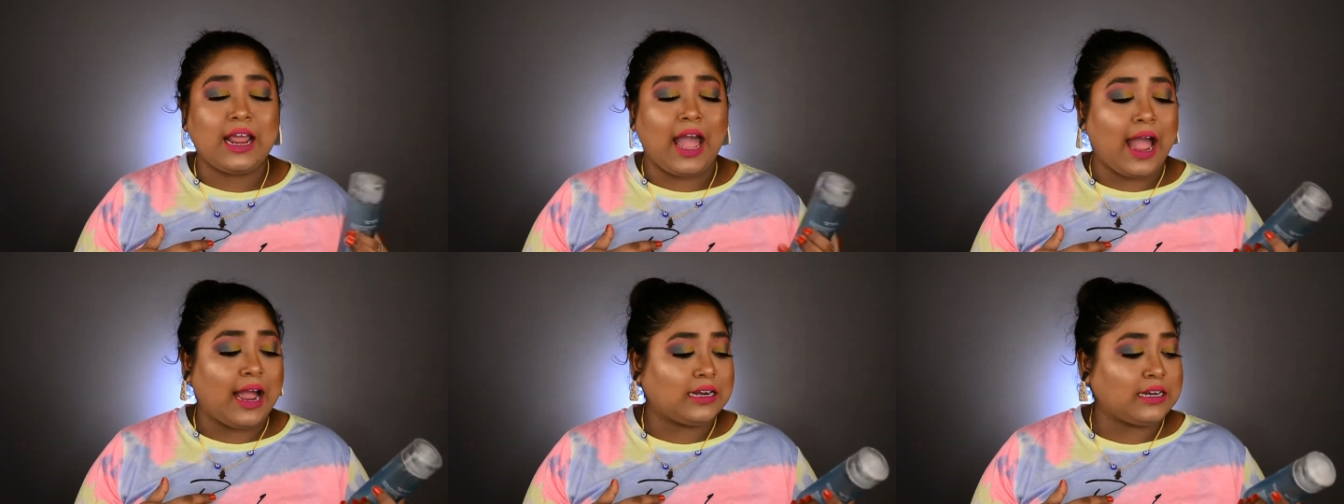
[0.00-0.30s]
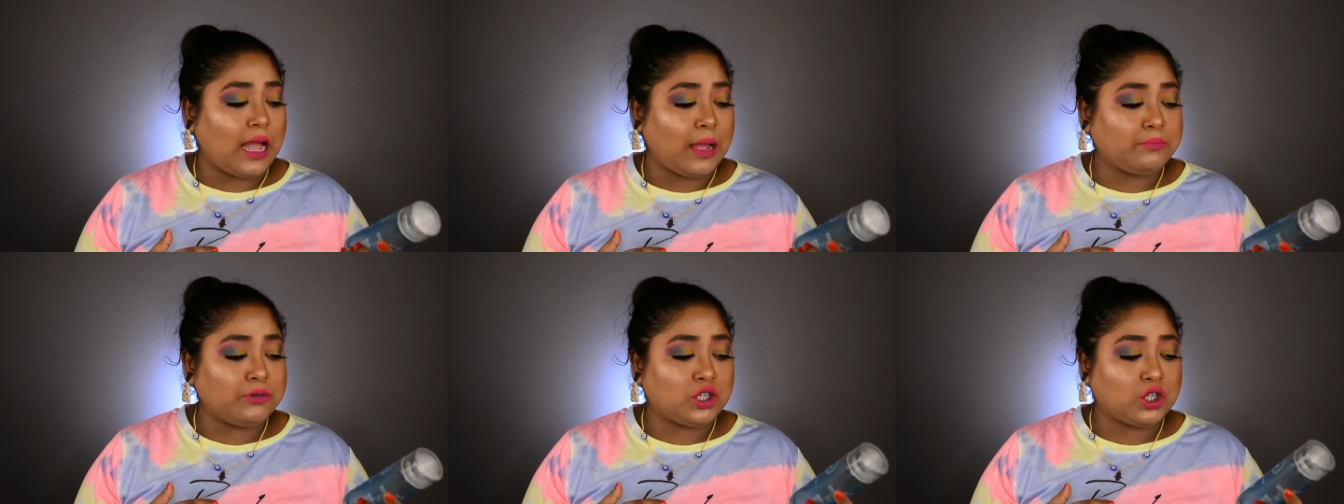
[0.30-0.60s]
and
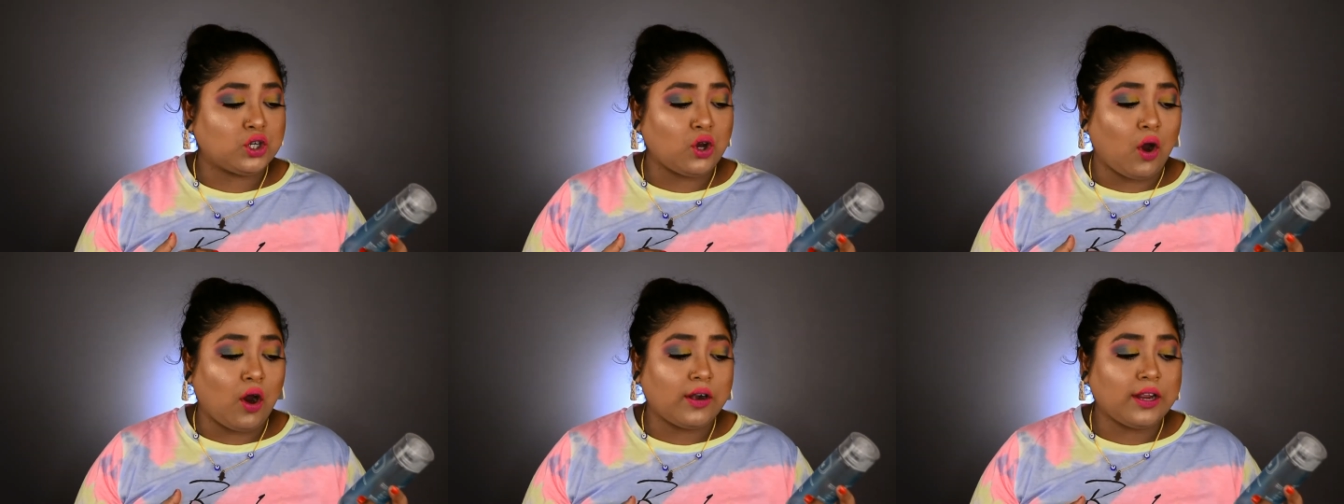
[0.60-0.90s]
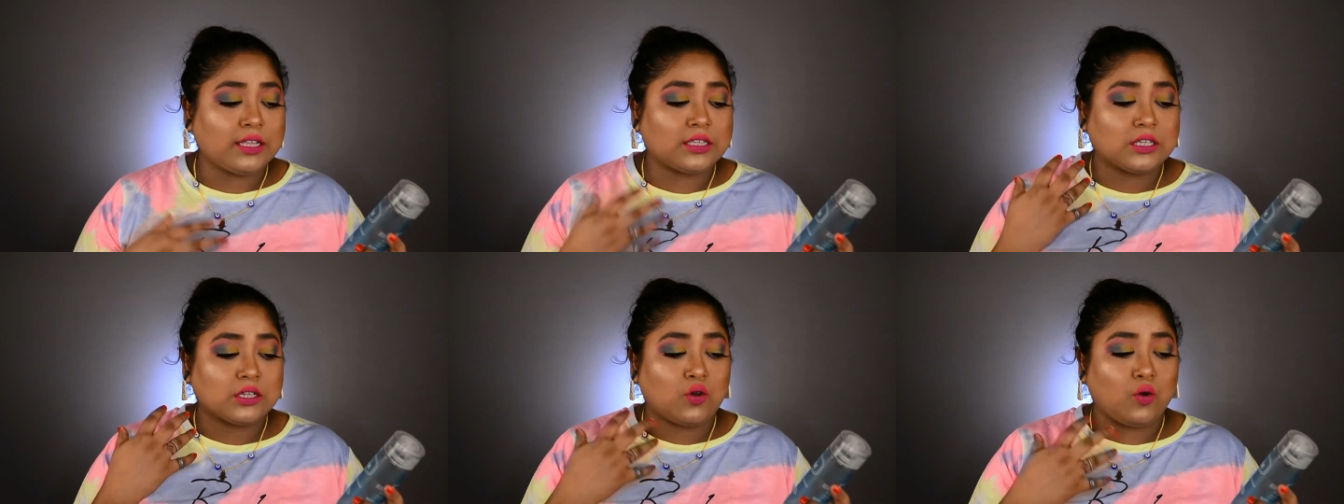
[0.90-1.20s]
I'm sure
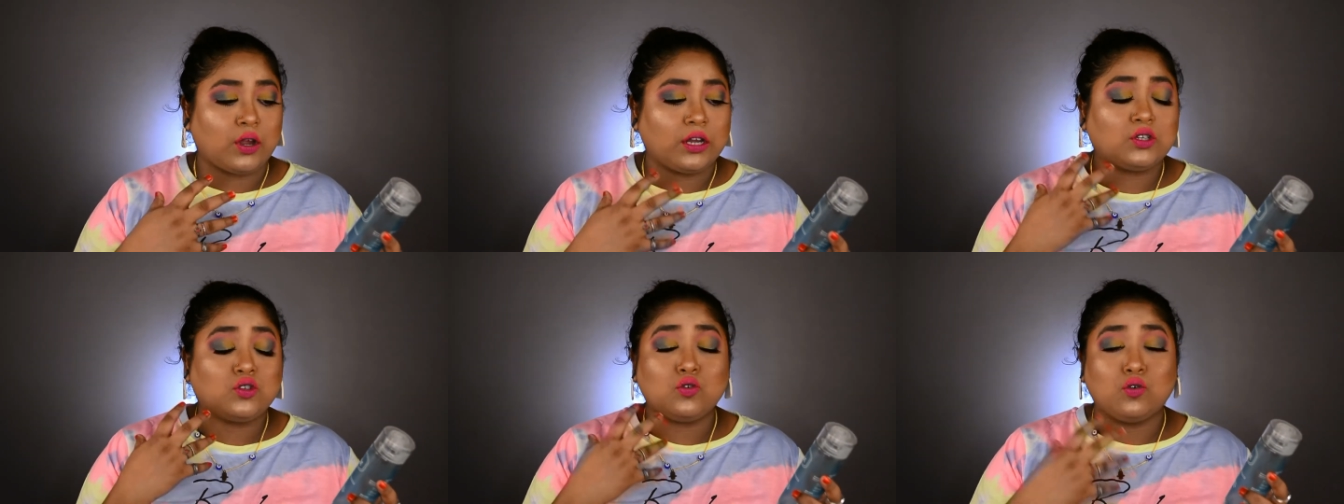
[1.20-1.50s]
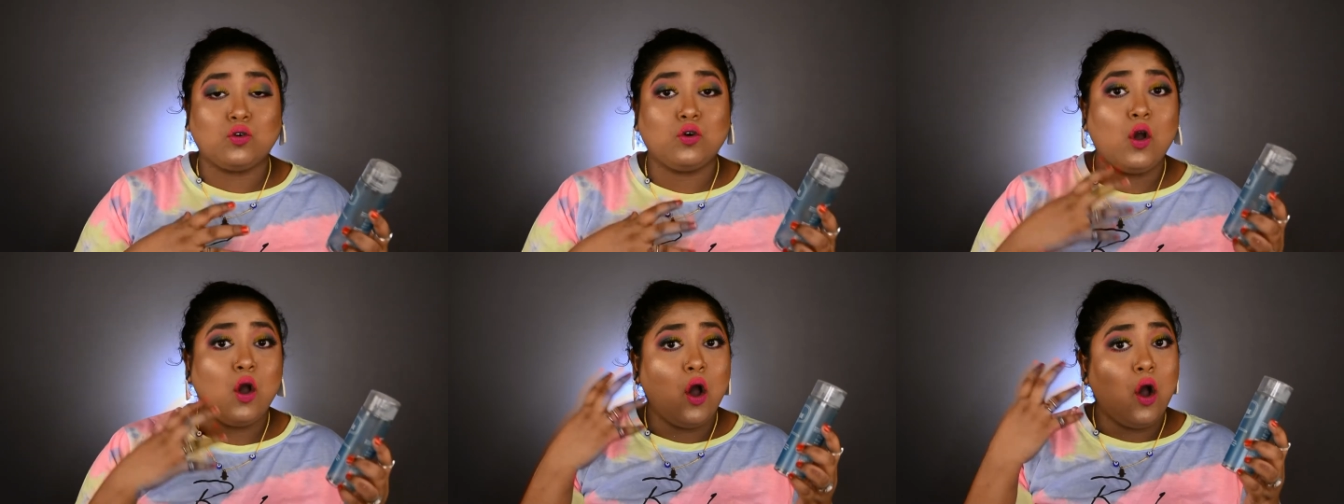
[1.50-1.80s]
it's going
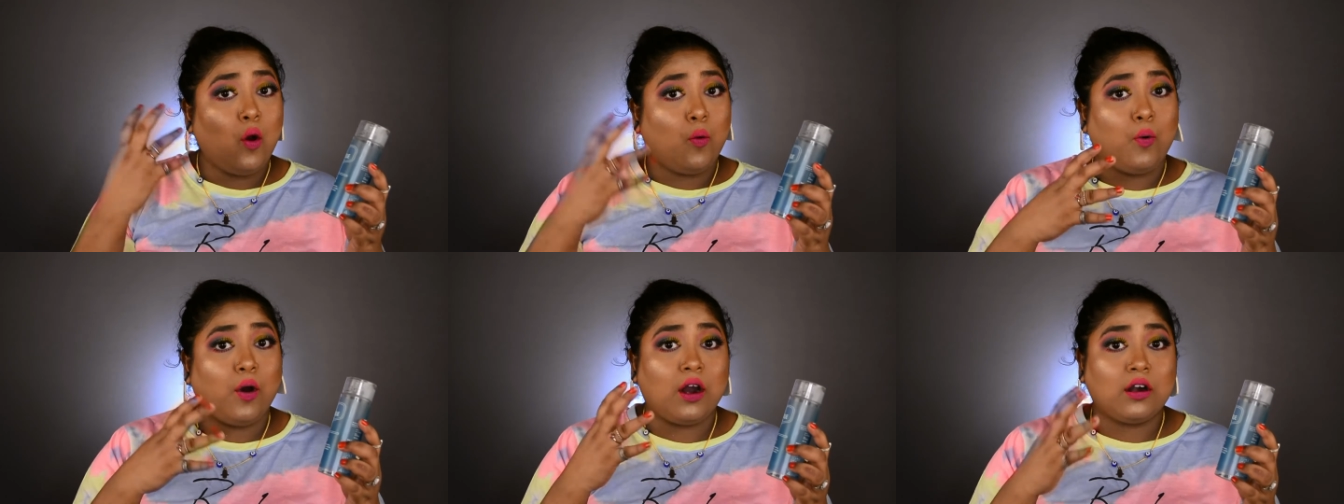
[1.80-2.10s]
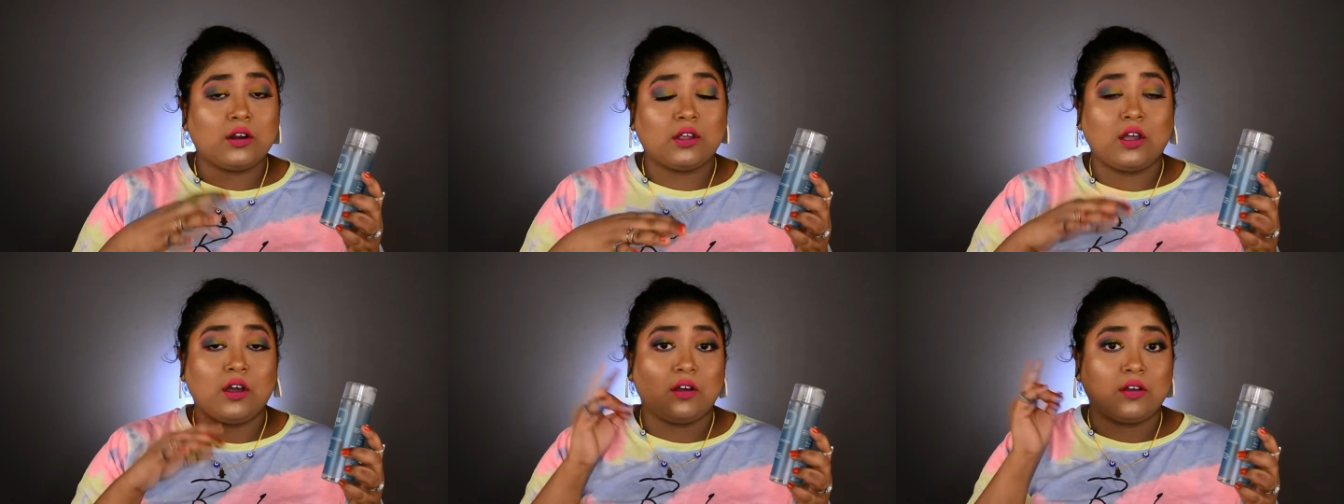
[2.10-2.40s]
to
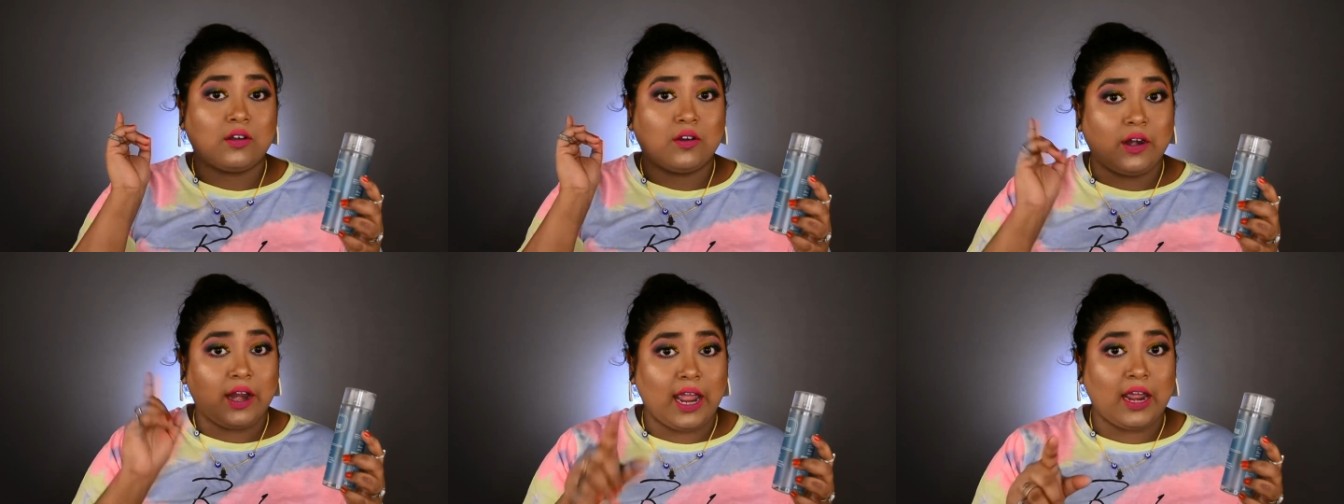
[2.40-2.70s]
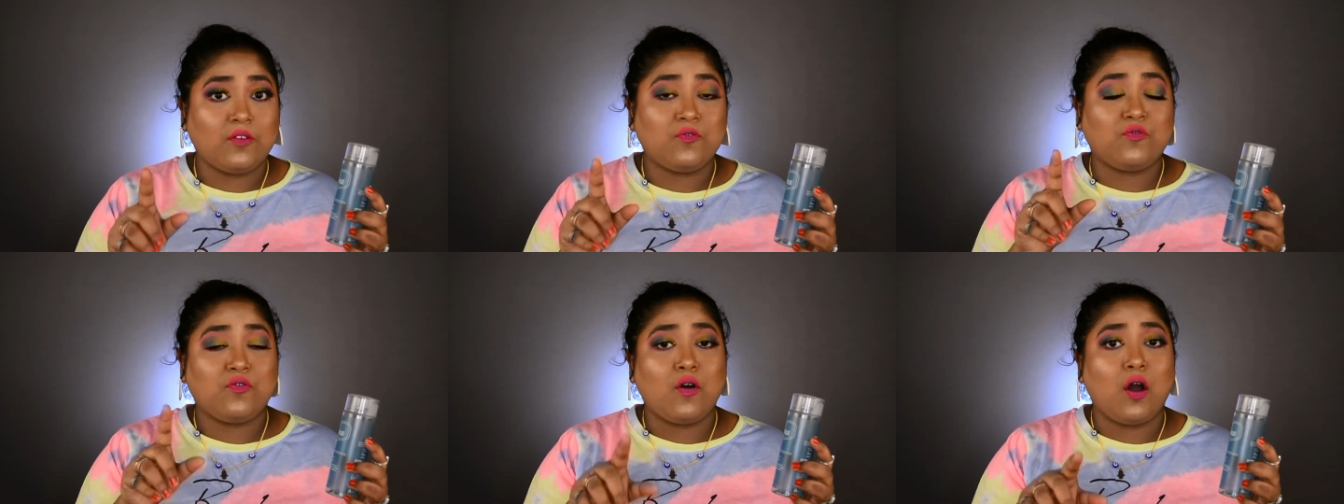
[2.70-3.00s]
work
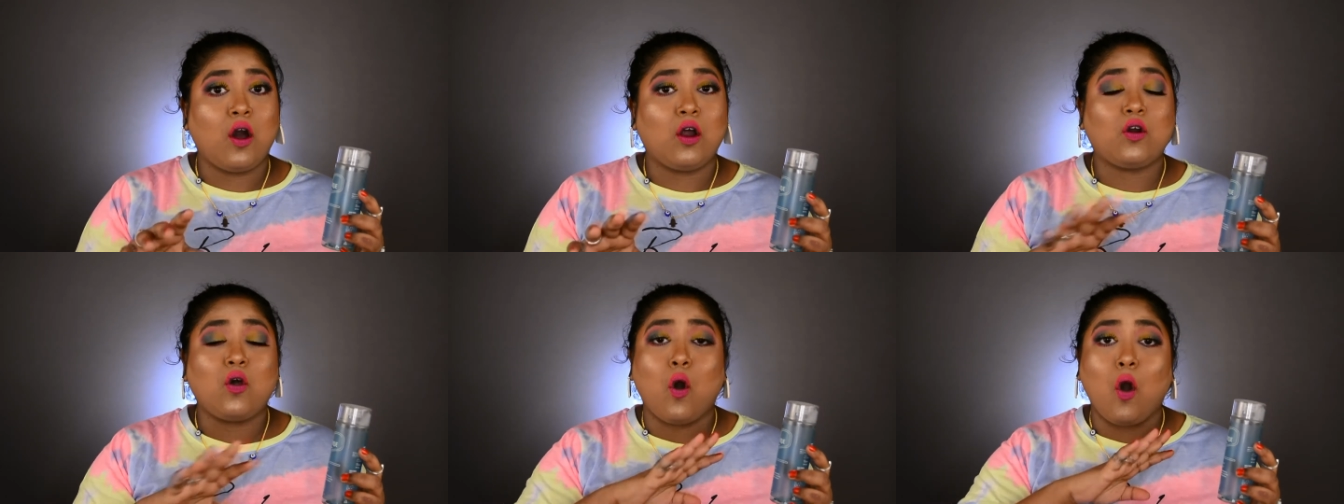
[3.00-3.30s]
great for